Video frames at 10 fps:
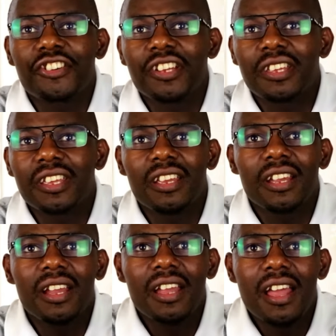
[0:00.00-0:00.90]

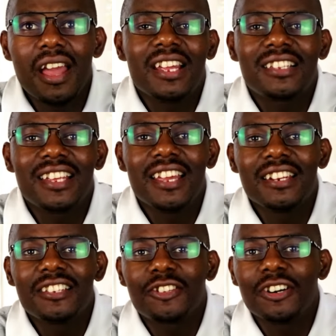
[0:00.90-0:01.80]
drinking a
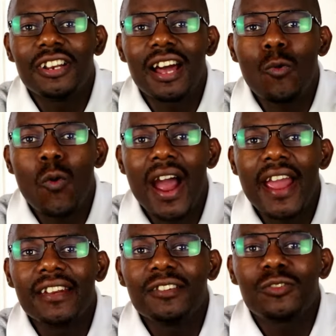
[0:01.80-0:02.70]
$10
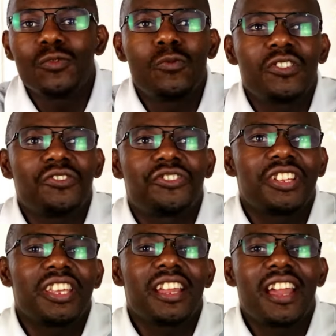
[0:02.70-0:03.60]
wine to
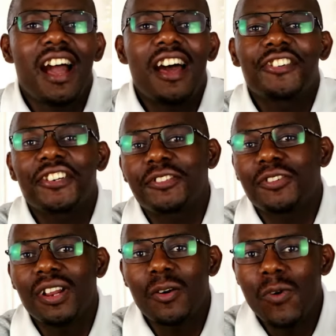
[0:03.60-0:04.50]
drinking a
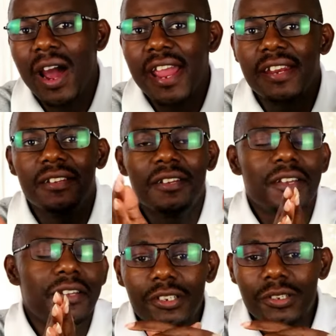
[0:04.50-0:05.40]
$100 wine.
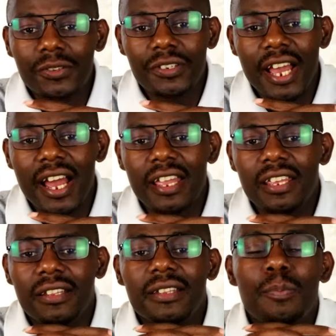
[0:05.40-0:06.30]
So yeah,
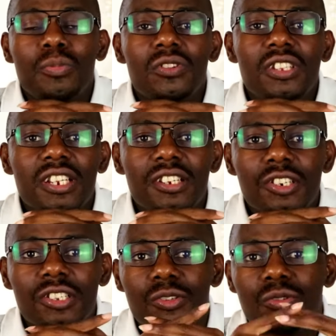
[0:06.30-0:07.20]
the book
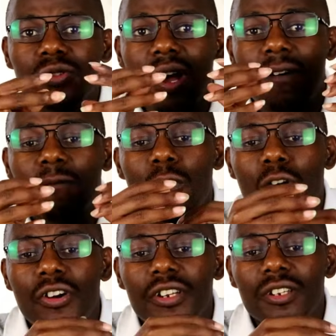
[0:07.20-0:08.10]
teaches you to
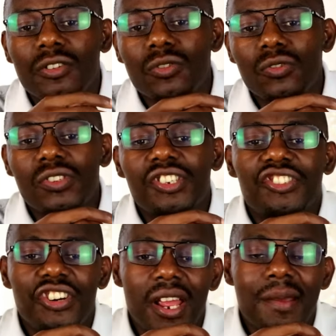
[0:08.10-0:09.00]
avoid those
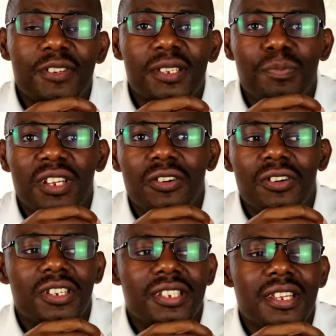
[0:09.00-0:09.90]
traps,
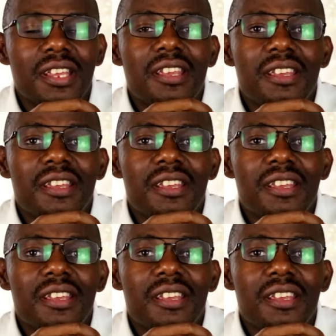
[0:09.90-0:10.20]
because